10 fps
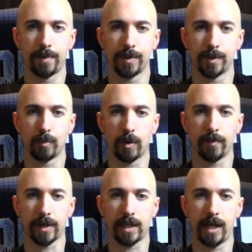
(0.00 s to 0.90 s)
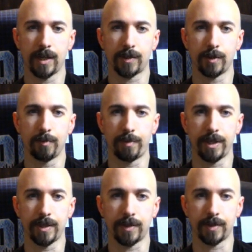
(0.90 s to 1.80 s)
This is more of a costume
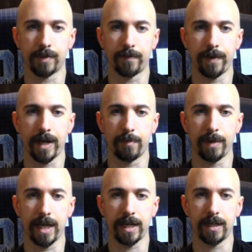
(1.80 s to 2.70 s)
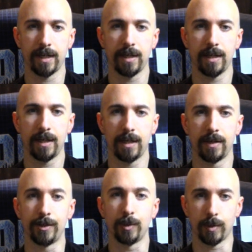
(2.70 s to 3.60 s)
piece, fan made.
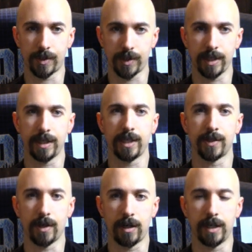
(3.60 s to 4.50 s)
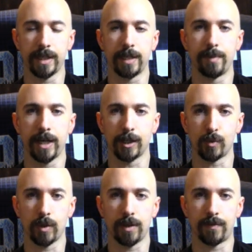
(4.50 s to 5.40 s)
You will see these on eBay as
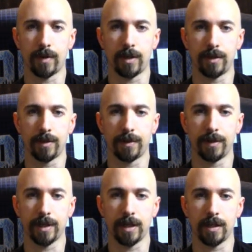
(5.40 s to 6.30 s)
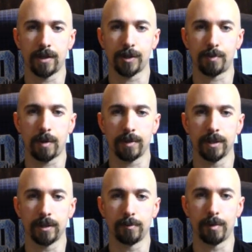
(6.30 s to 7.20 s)
well for $130, probably a
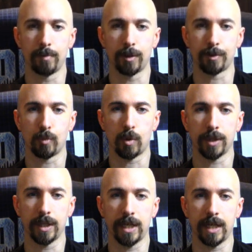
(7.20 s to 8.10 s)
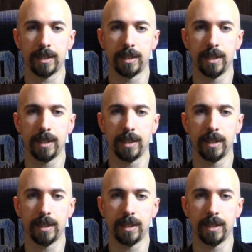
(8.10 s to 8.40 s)
little bit much more than that.